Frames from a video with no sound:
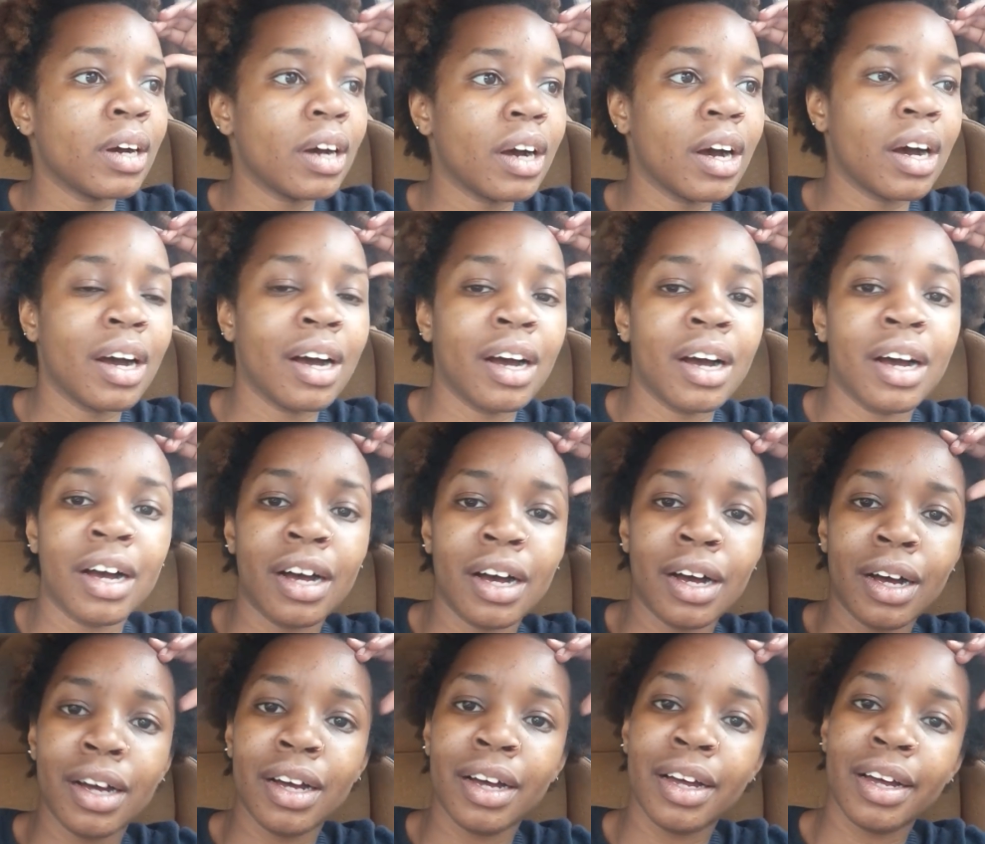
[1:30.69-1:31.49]

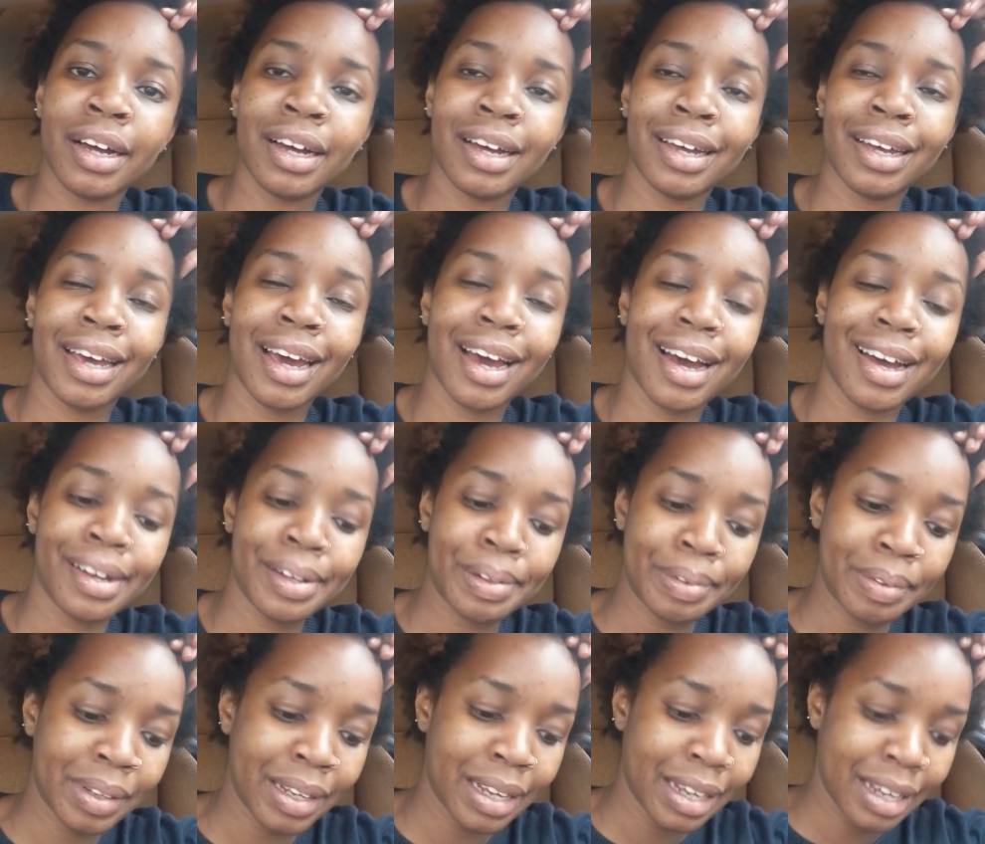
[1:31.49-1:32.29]
And
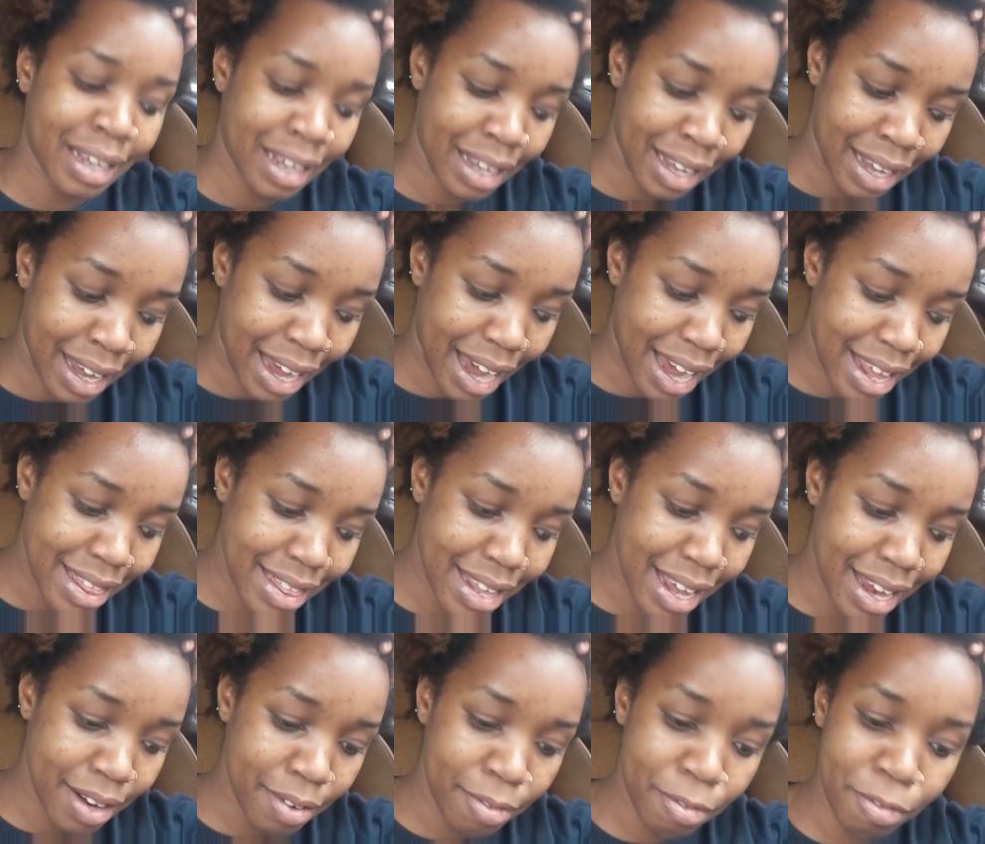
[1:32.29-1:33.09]

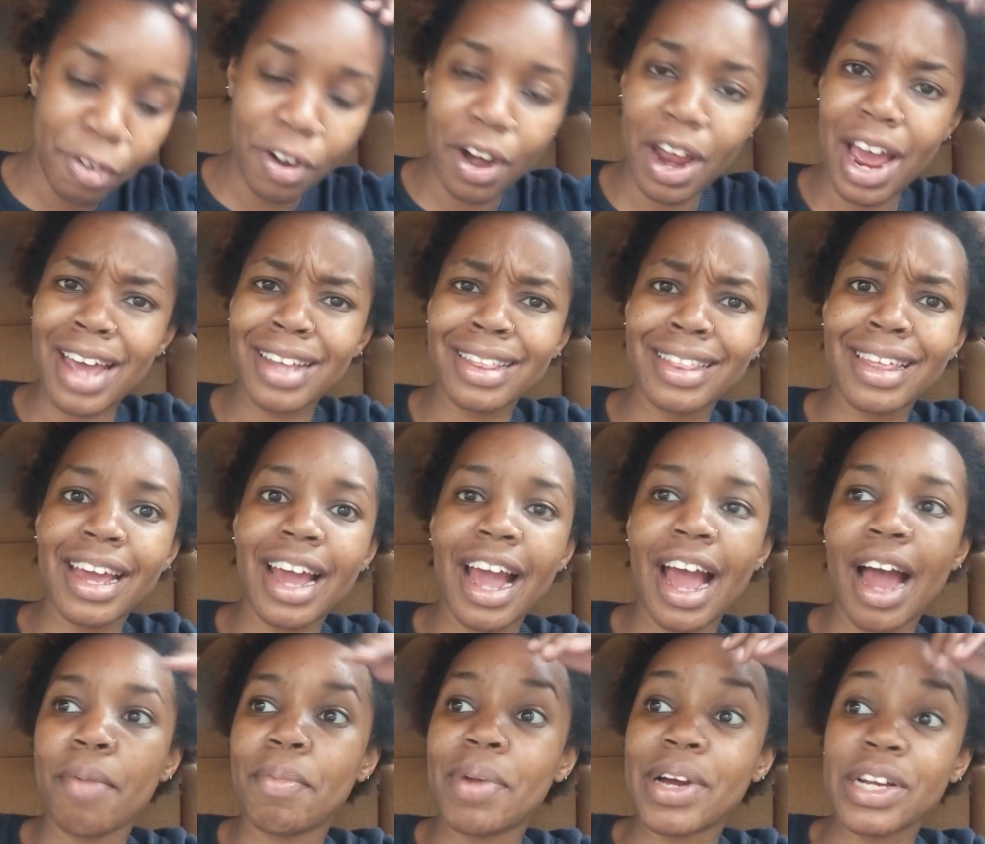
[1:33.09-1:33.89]
then I think
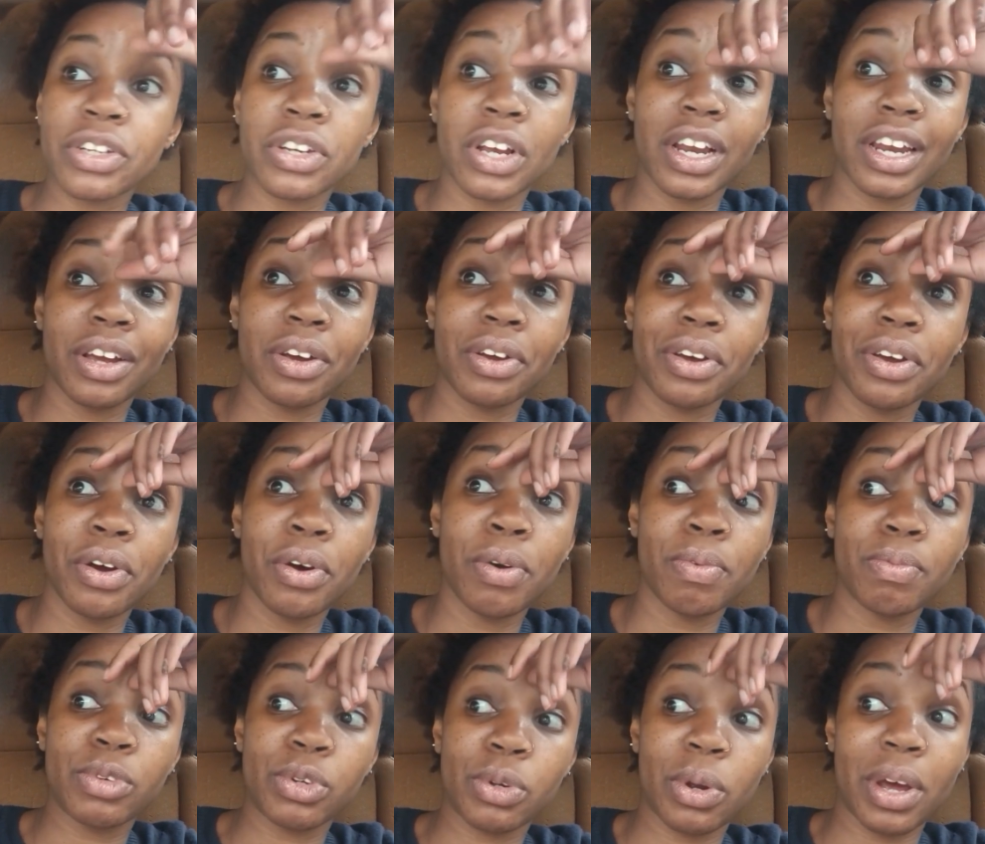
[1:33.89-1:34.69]
I'm actually going
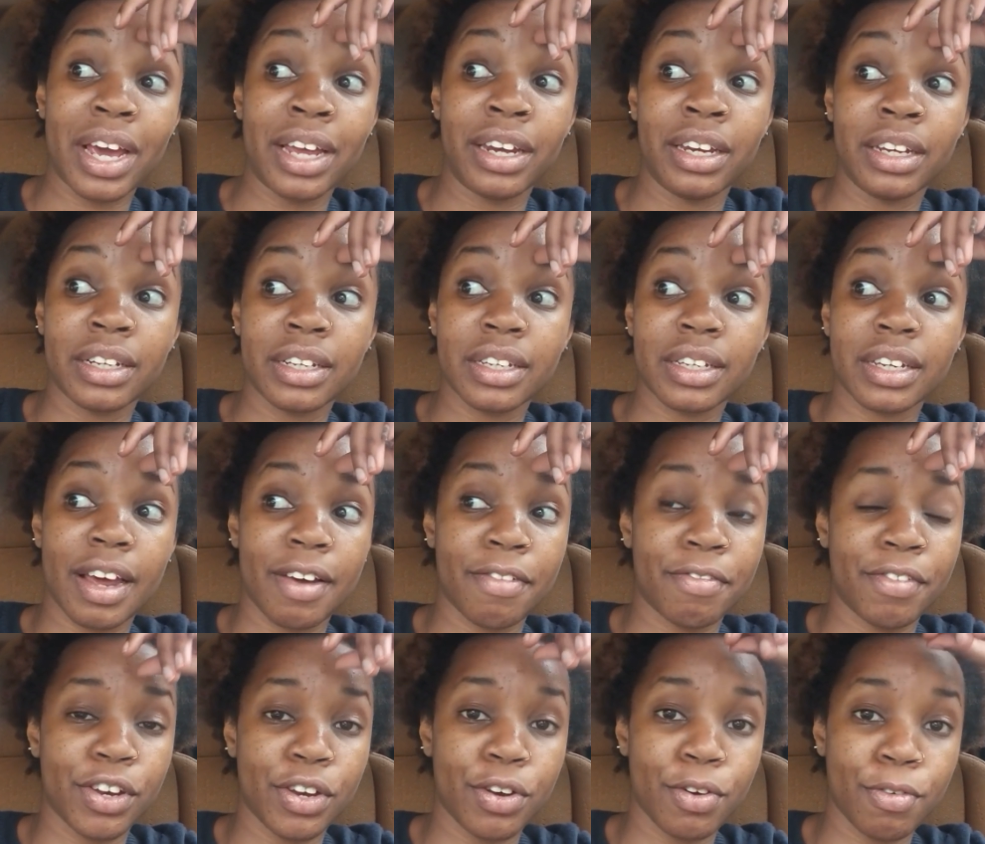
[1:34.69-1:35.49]
home to edit
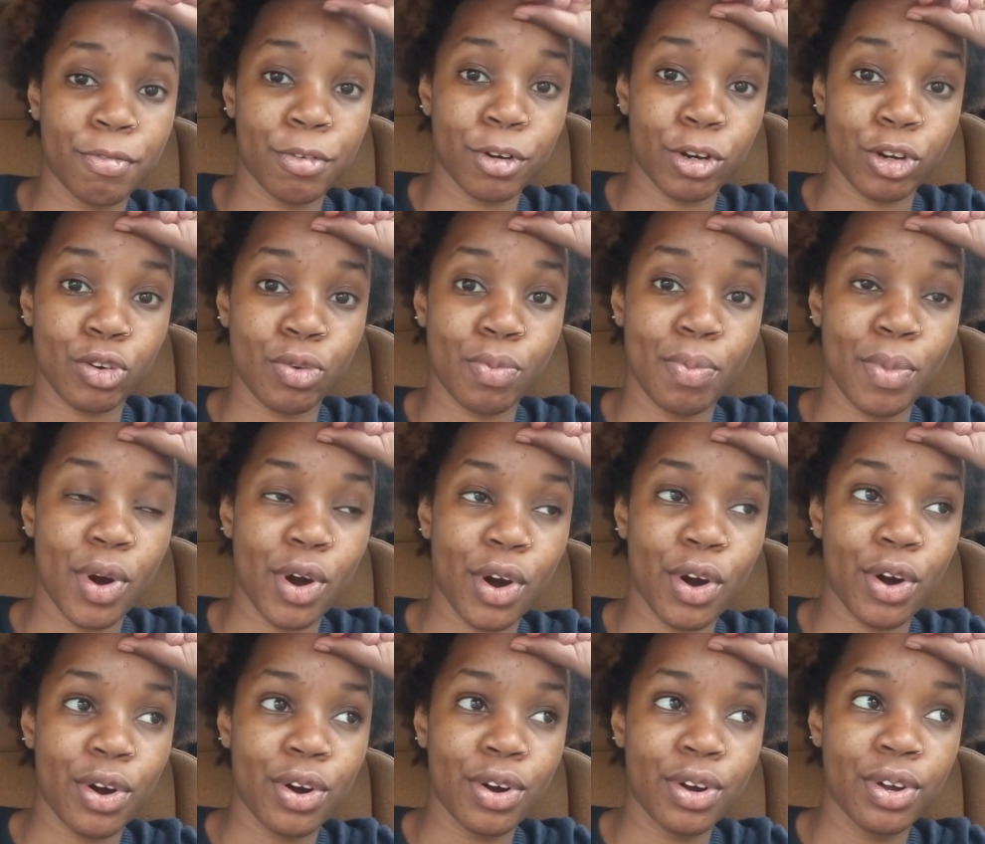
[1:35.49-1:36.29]
a video for
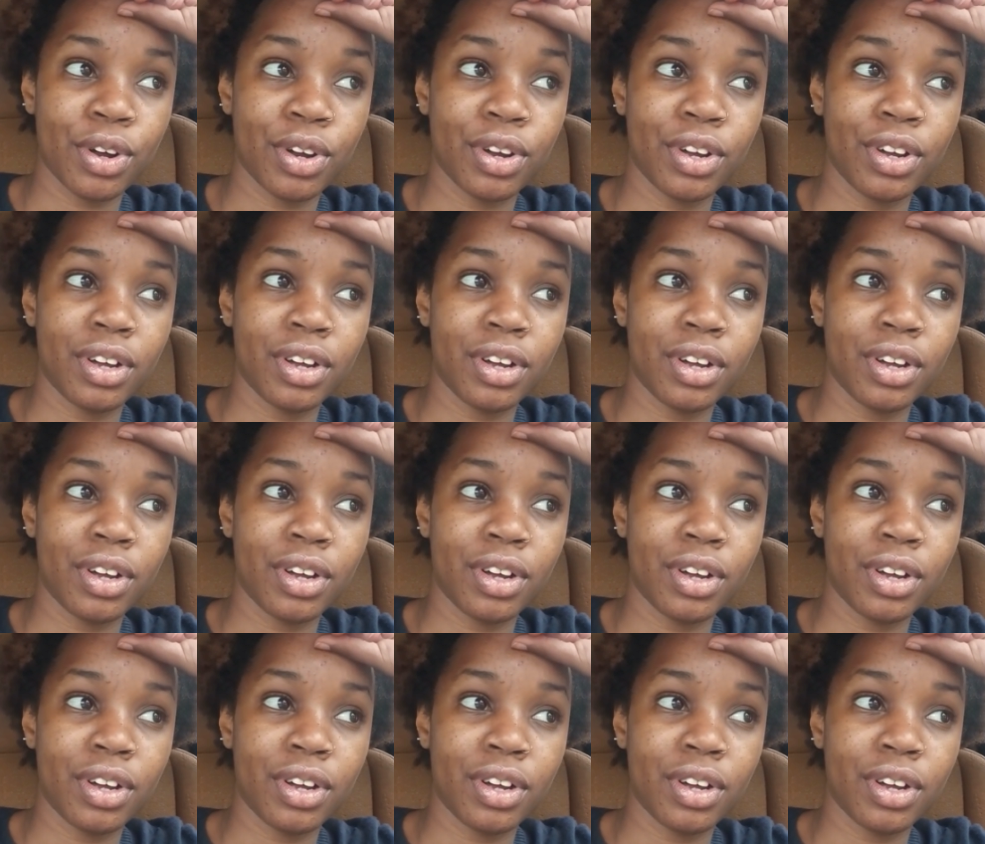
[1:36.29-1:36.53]
tomorrow.